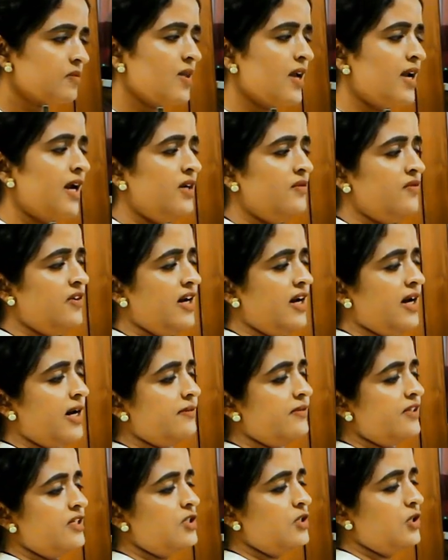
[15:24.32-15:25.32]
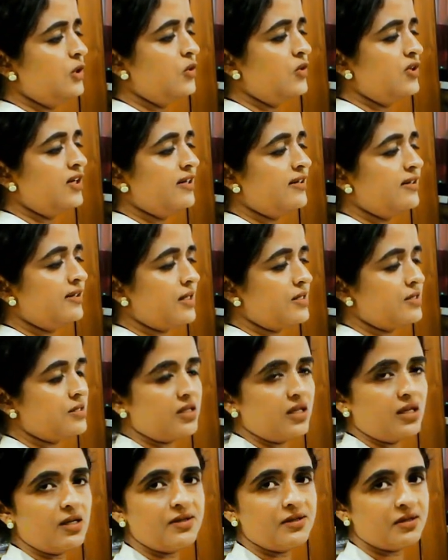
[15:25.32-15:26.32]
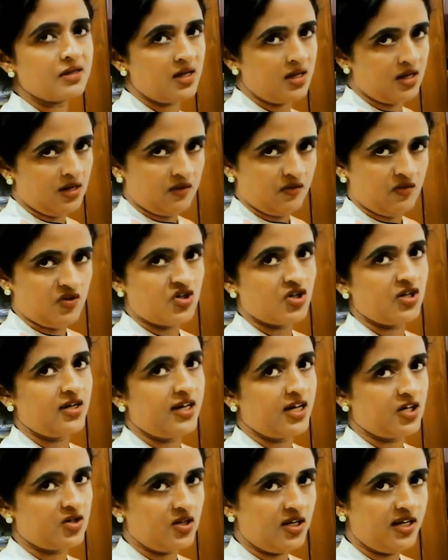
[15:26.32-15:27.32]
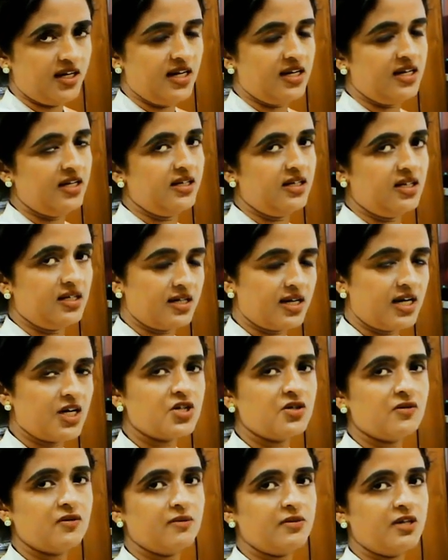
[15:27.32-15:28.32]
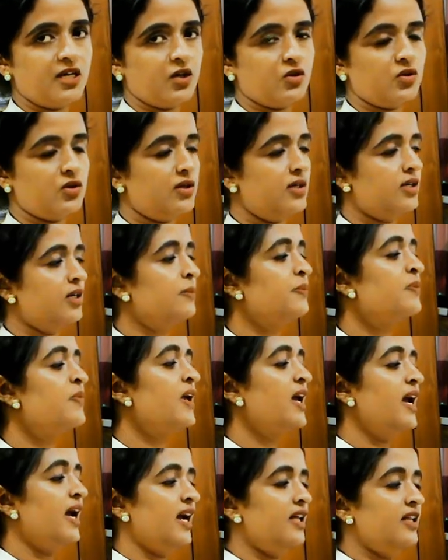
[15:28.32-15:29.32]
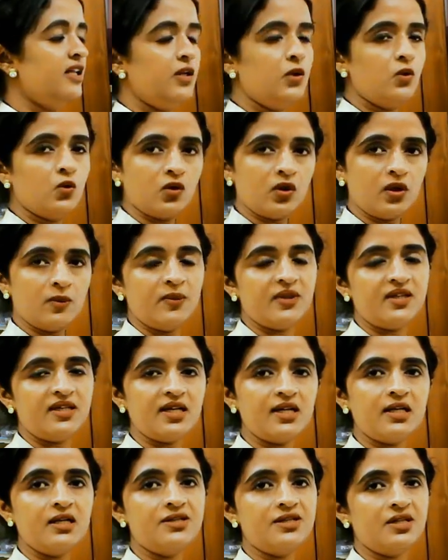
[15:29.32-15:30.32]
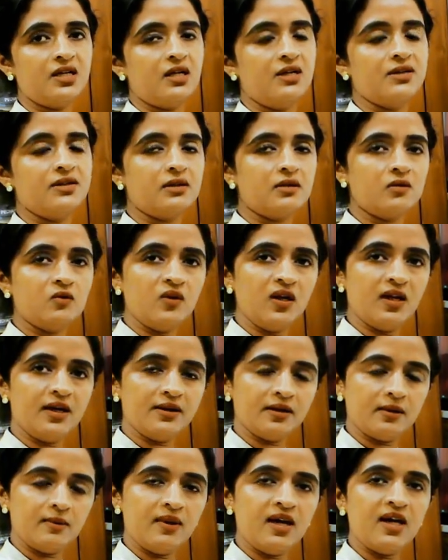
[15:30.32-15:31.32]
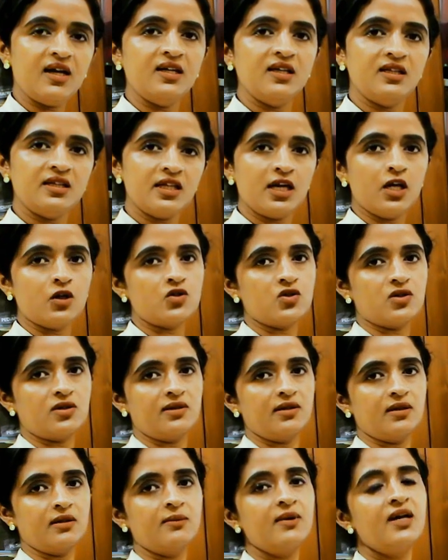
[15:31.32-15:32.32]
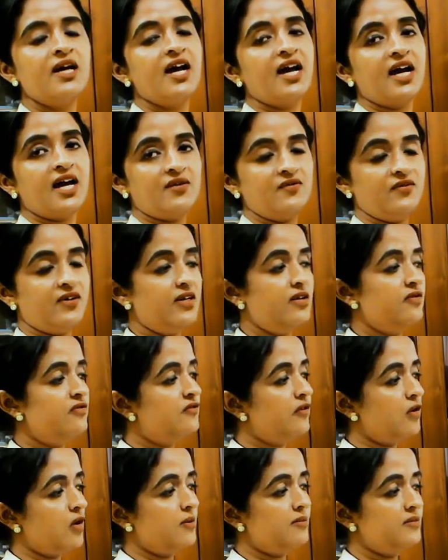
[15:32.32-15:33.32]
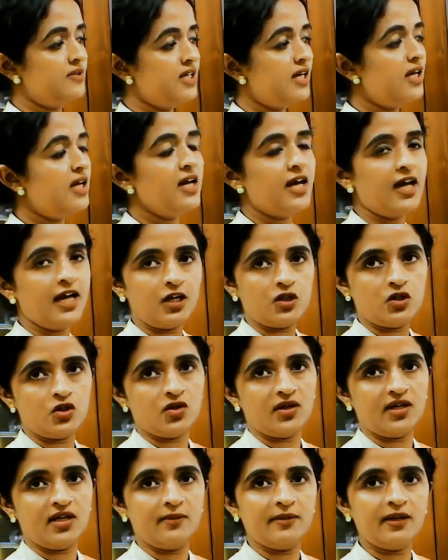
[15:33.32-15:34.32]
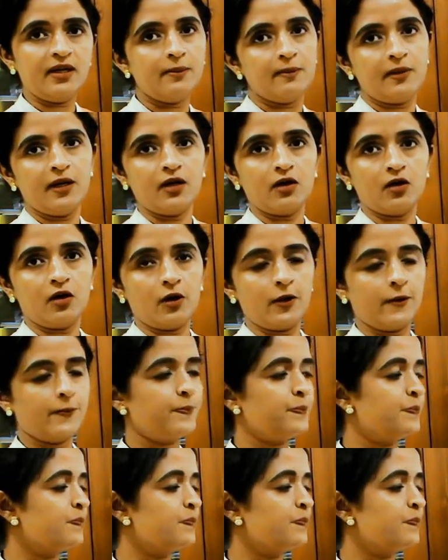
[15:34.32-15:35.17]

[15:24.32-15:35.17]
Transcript: And we have the neural crest cells which are actually getting detached from the ectoderm, and the neuroepithelial cells will remain in the ectoderm and will form the ectodermal placod.